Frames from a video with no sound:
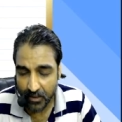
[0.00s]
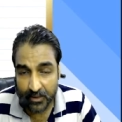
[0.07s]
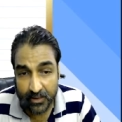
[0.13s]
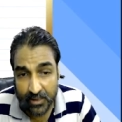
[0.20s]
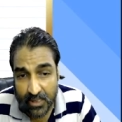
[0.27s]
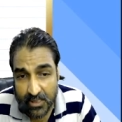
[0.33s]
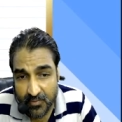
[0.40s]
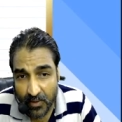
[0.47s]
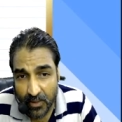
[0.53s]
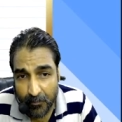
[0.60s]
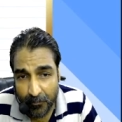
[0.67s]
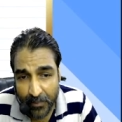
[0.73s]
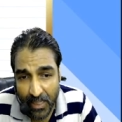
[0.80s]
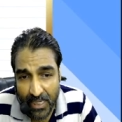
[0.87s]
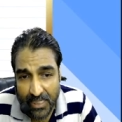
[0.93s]
this will
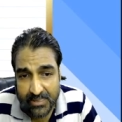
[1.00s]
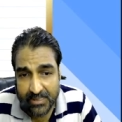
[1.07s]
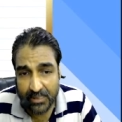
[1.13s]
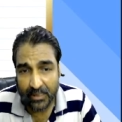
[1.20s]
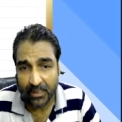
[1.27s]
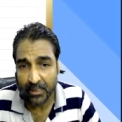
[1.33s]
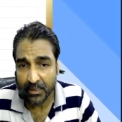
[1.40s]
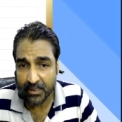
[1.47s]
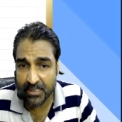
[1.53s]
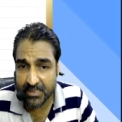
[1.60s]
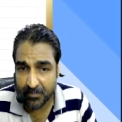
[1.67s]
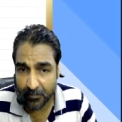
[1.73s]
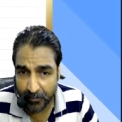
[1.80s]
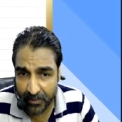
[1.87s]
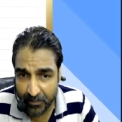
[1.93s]
implies this
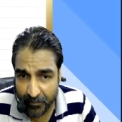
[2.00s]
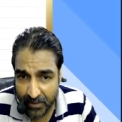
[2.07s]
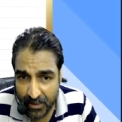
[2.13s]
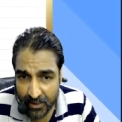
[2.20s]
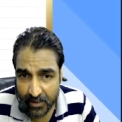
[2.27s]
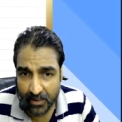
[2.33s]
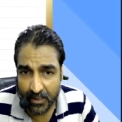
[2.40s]
BB